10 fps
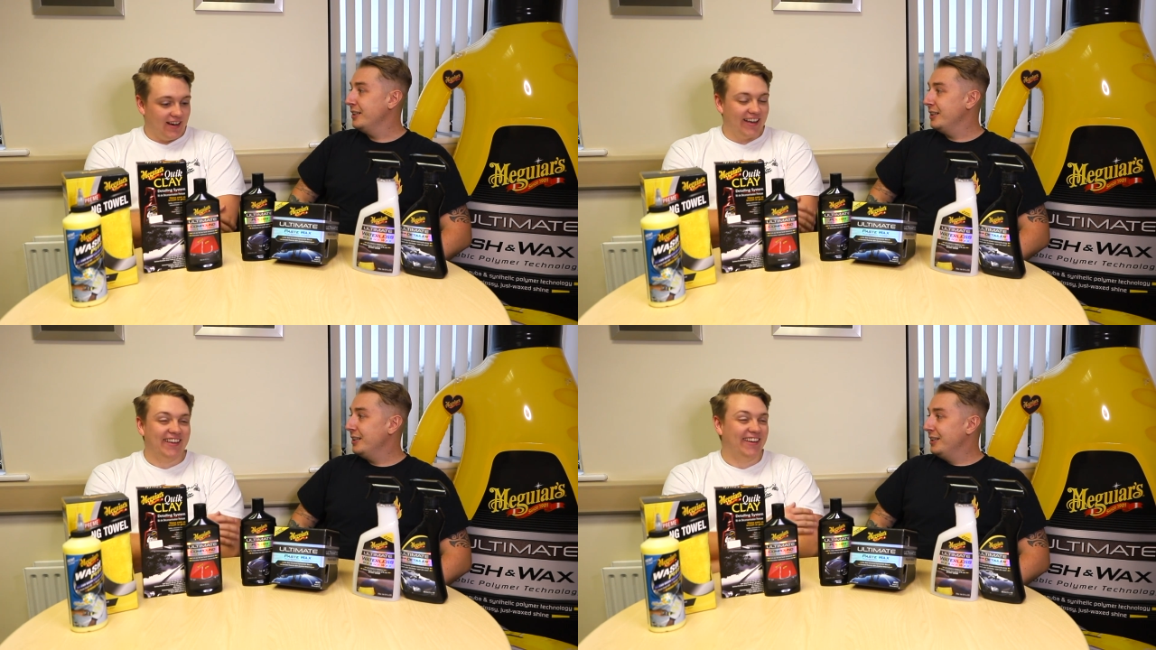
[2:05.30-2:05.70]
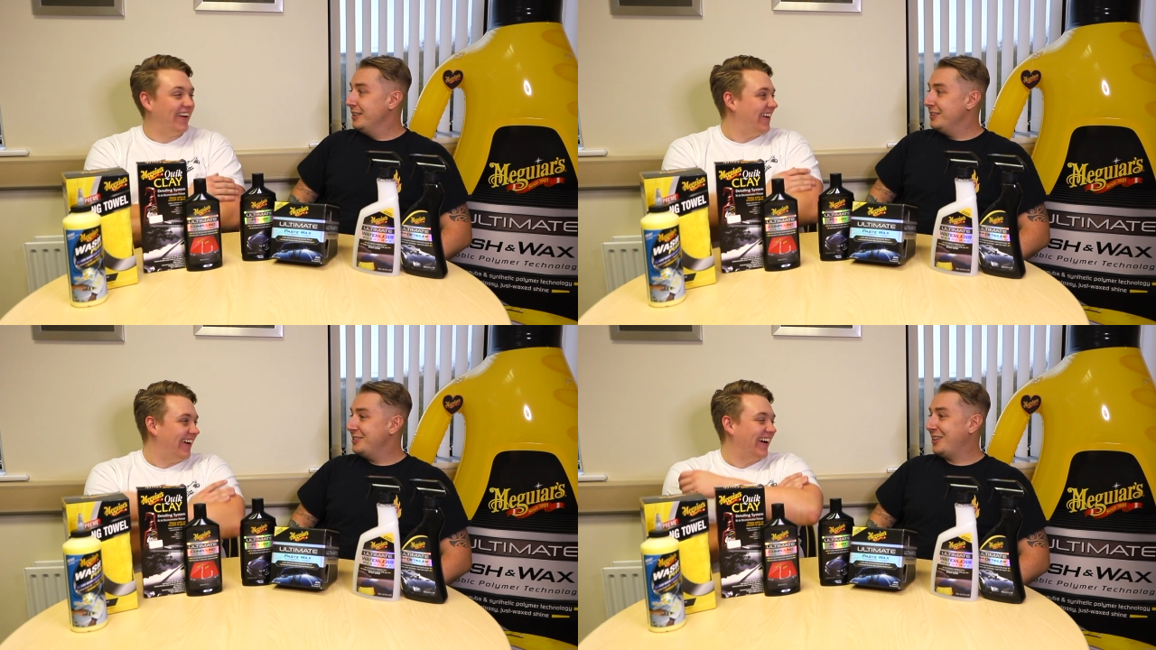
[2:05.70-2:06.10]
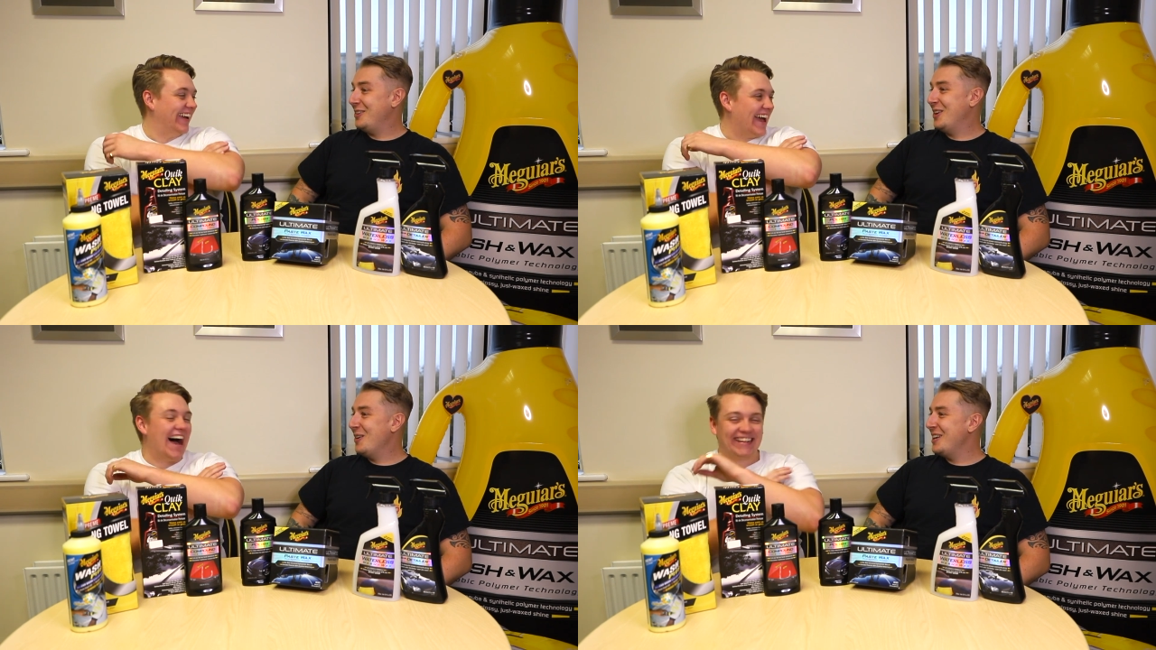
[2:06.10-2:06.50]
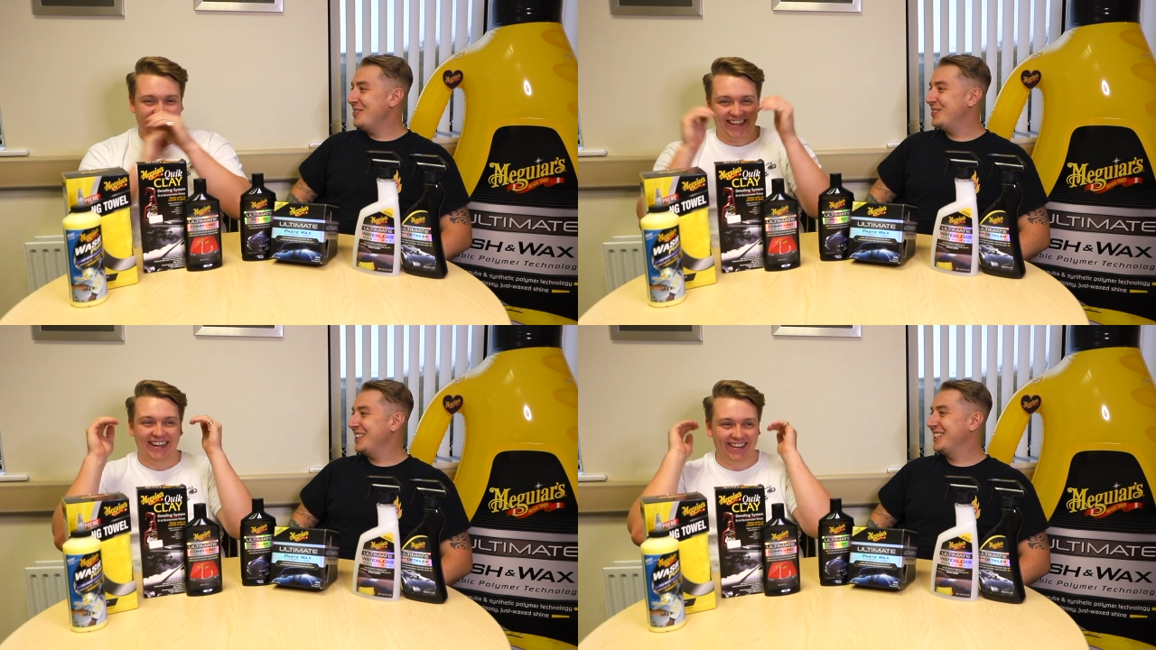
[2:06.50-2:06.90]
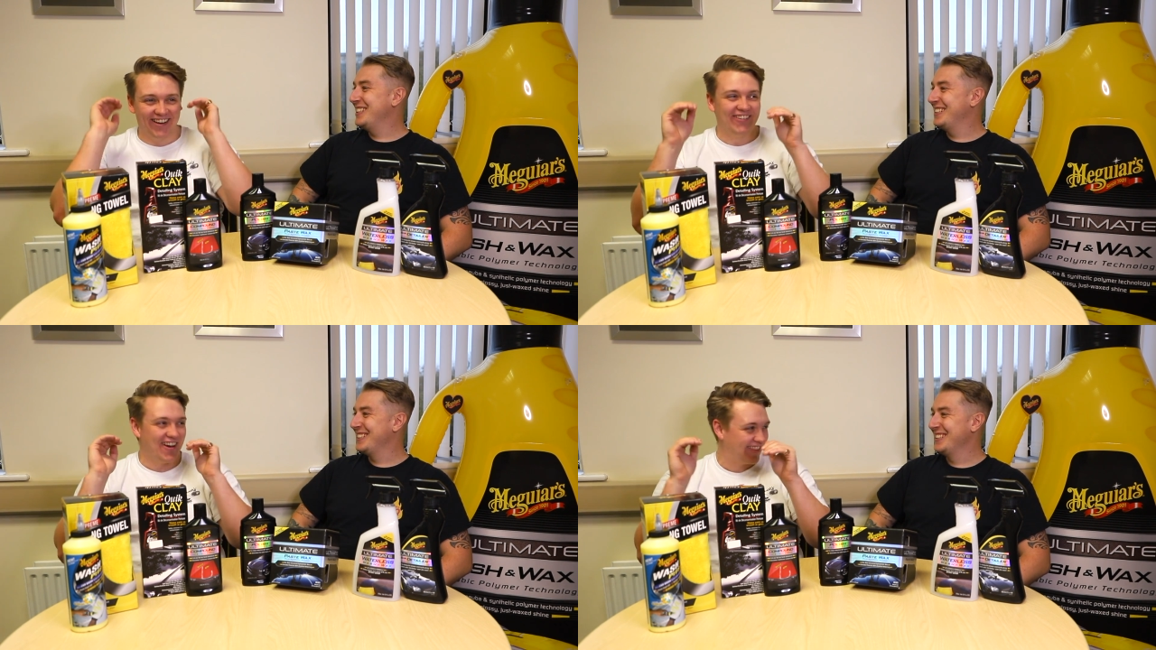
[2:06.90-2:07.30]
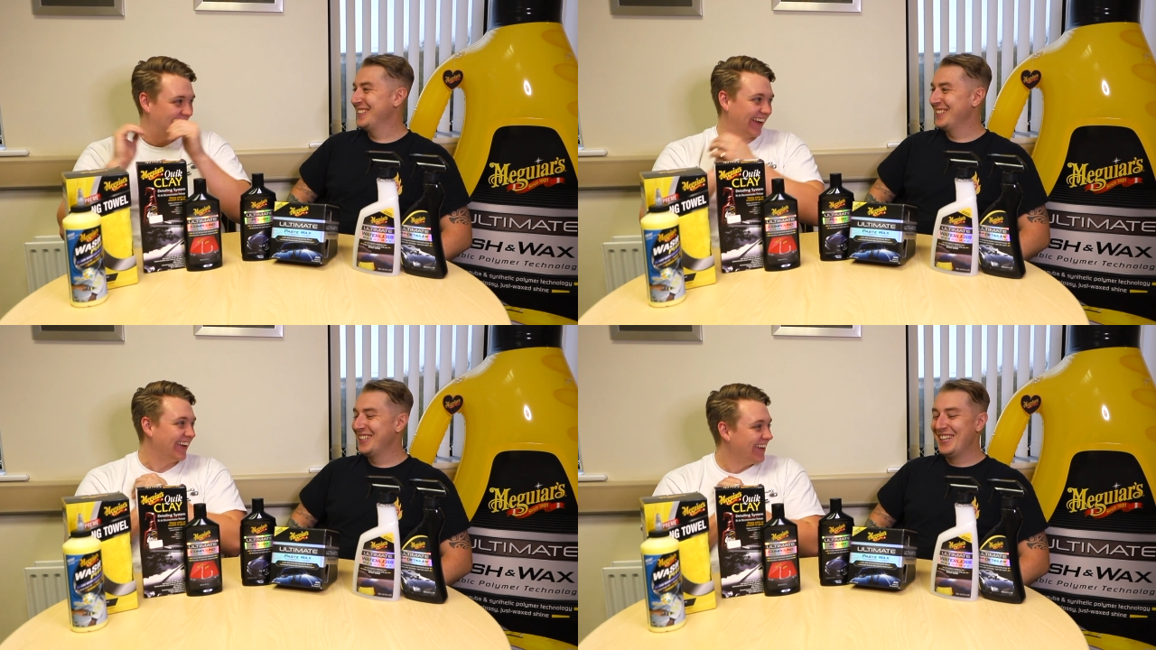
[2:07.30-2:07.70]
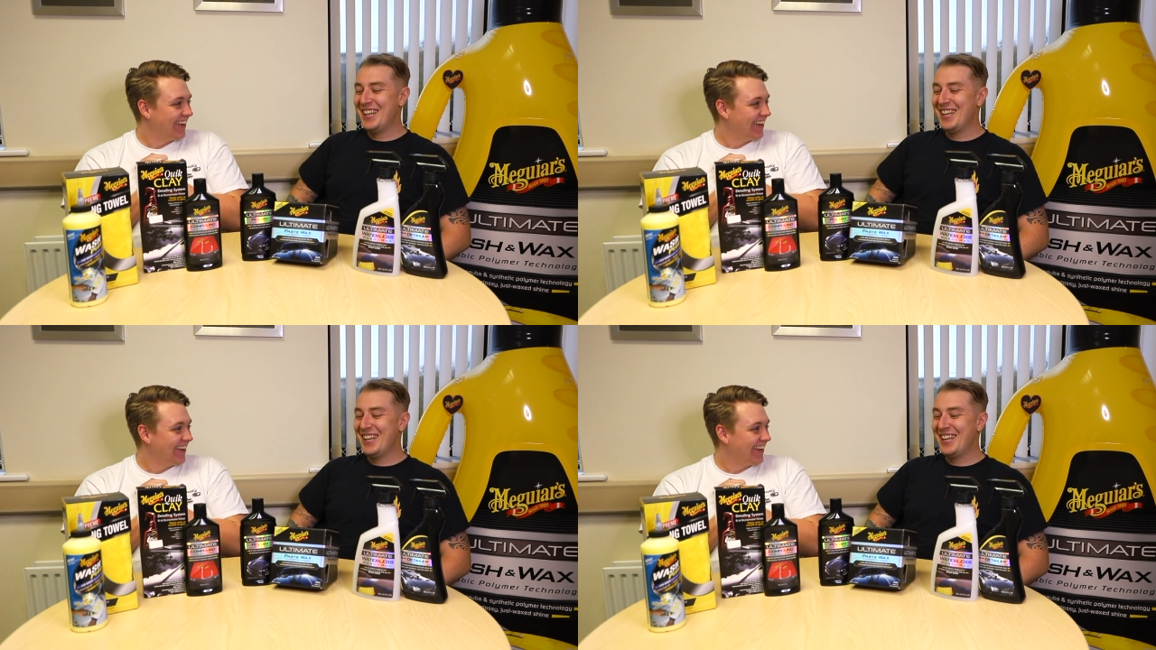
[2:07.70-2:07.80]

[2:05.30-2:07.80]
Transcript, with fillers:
Speaker 1: I, don't know I actually anything. know nothing.